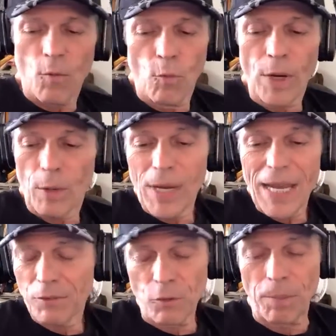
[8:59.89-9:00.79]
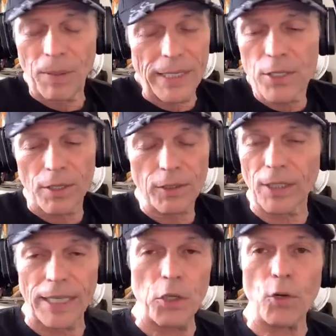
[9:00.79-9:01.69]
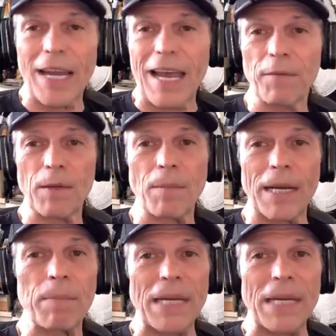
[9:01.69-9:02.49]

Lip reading: We had to play songs like You're Having My